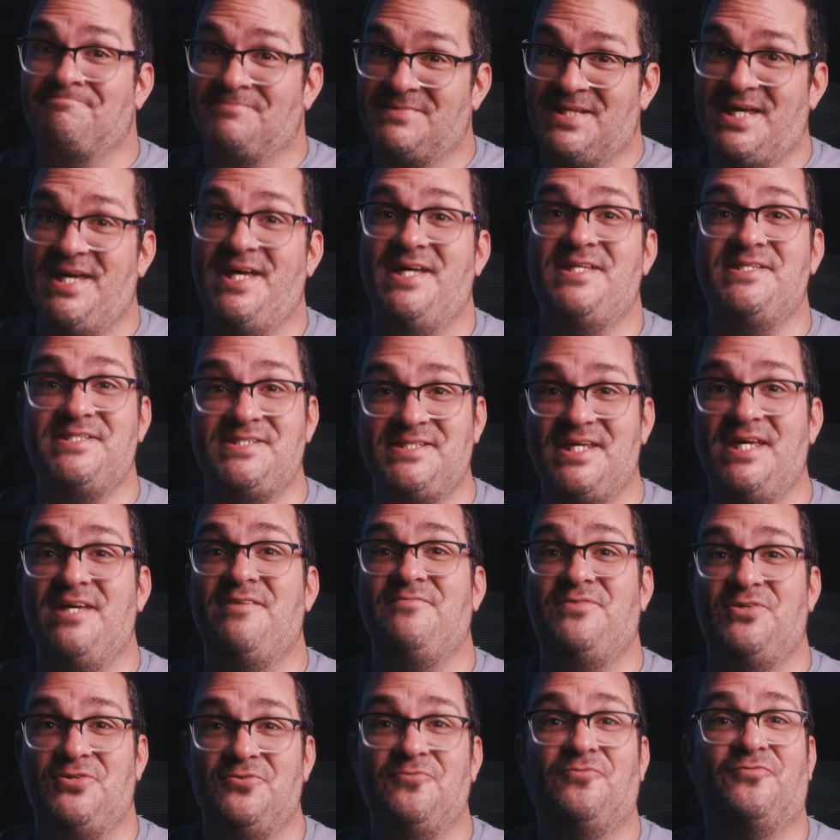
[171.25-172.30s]
can
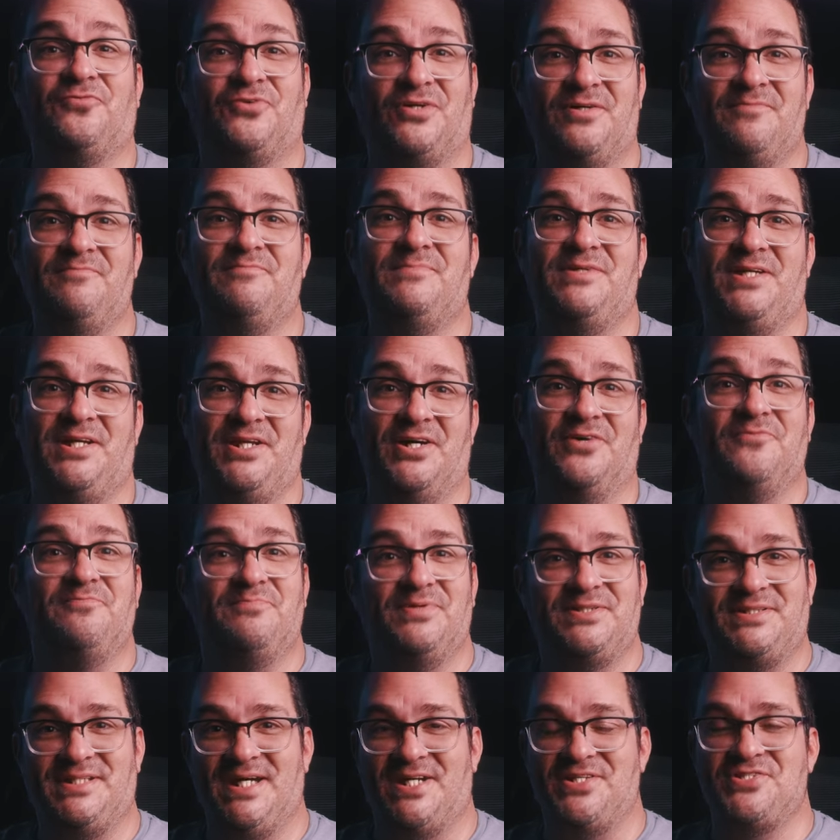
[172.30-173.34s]
save you from, you know,
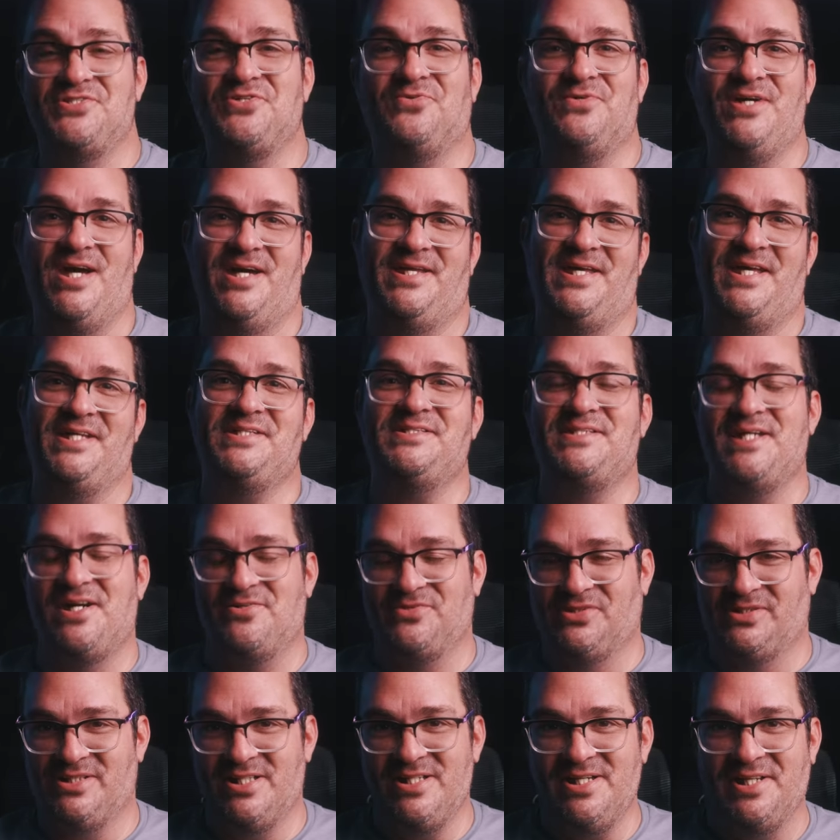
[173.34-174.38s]
potential headaches
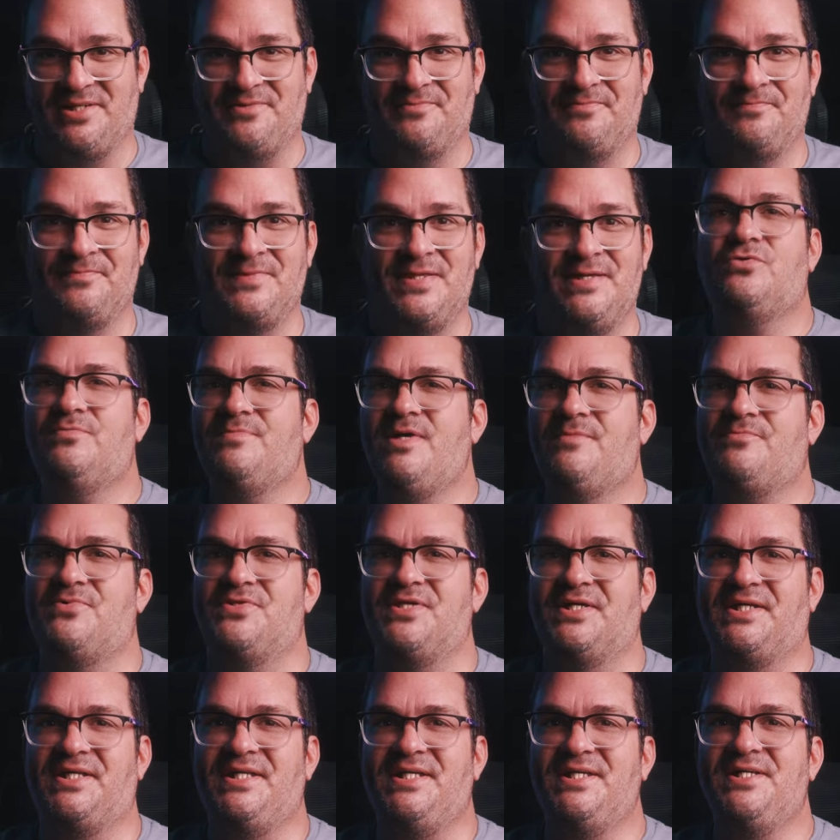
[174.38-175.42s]
down the line. Remember,
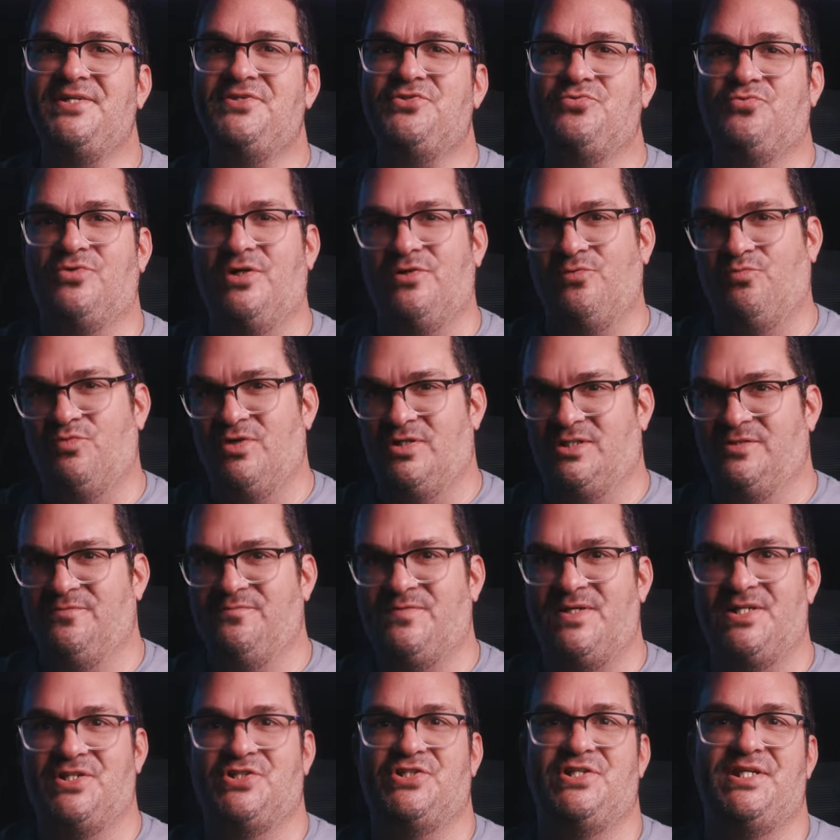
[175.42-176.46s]
the key to a
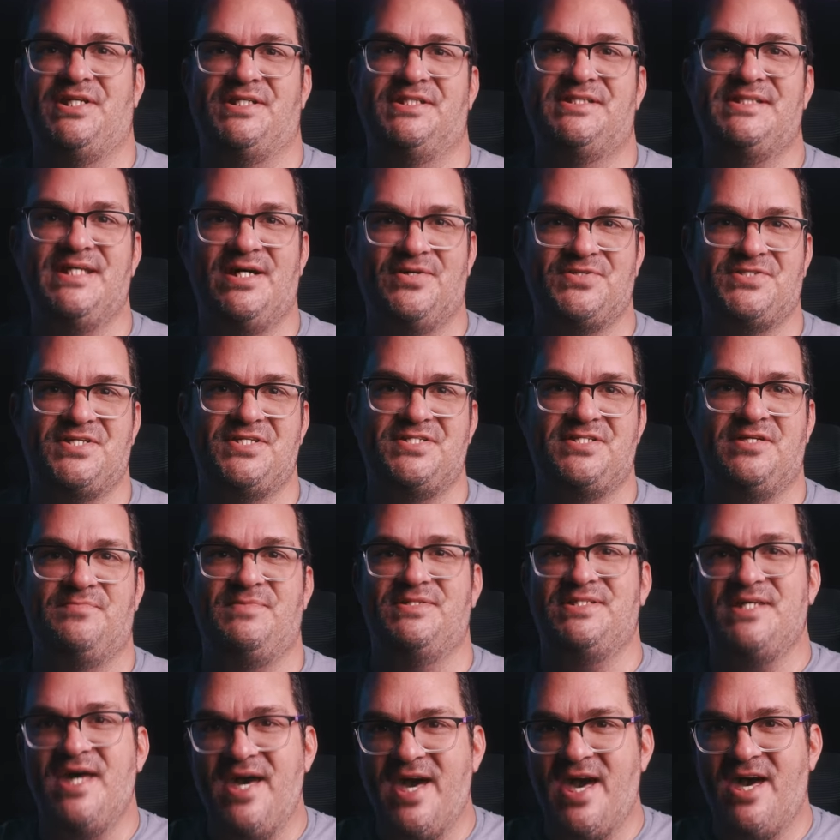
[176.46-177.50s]
well-functioning sound system
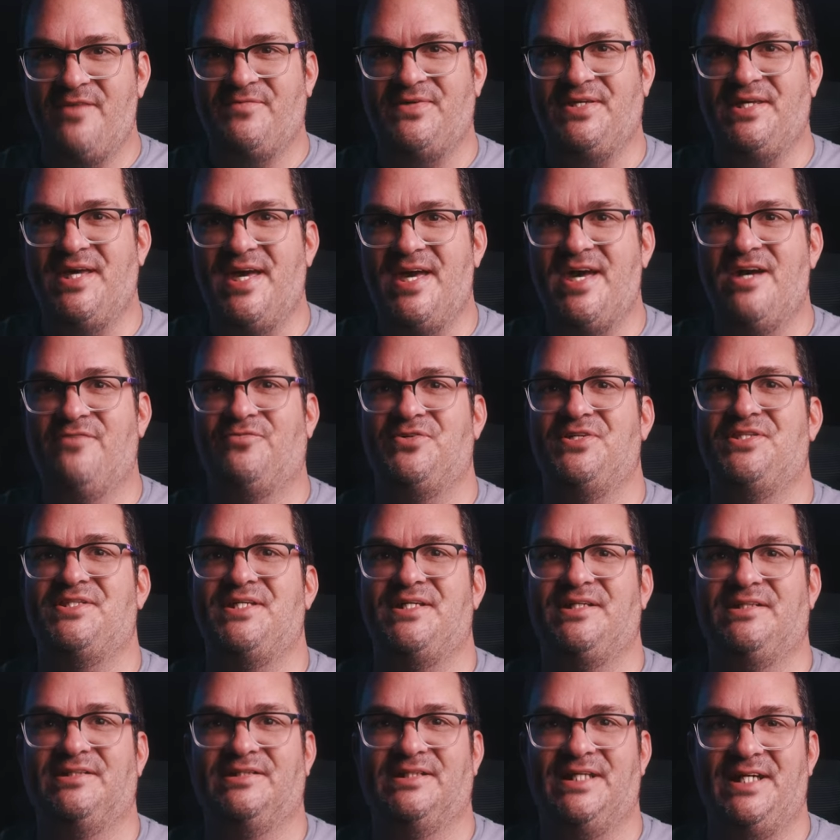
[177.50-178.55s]
is having
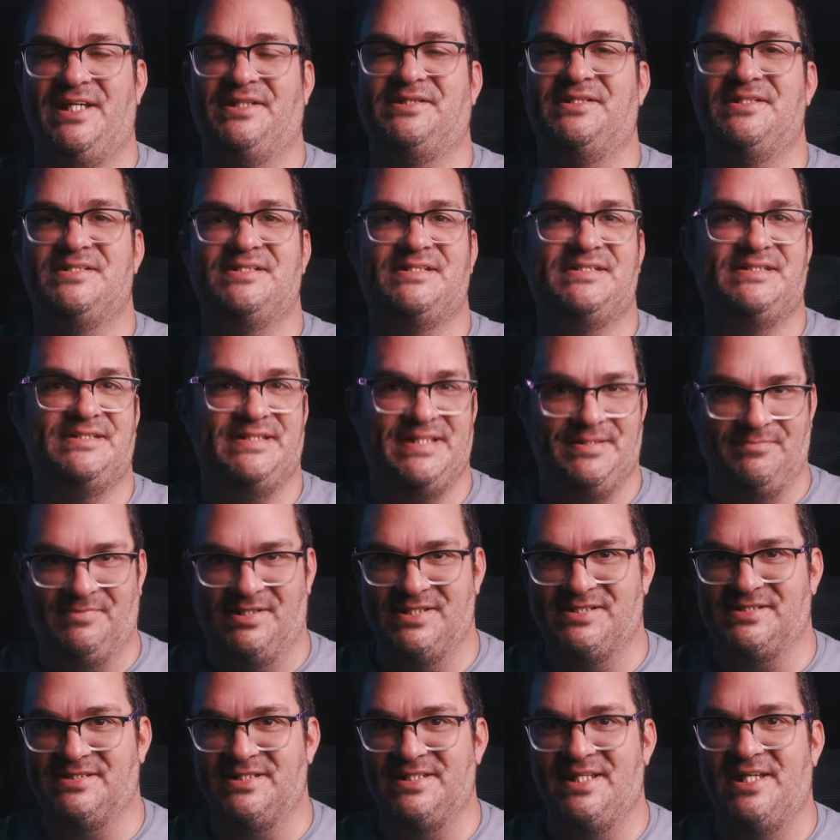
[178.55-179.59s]
everything linked
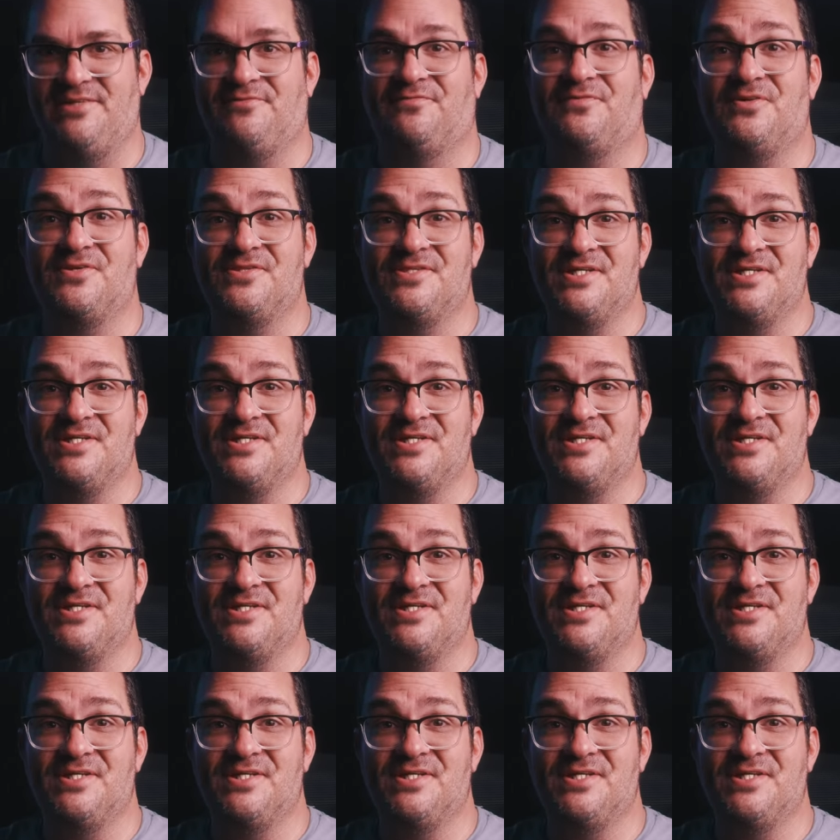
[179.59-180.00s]
seamlessly, and for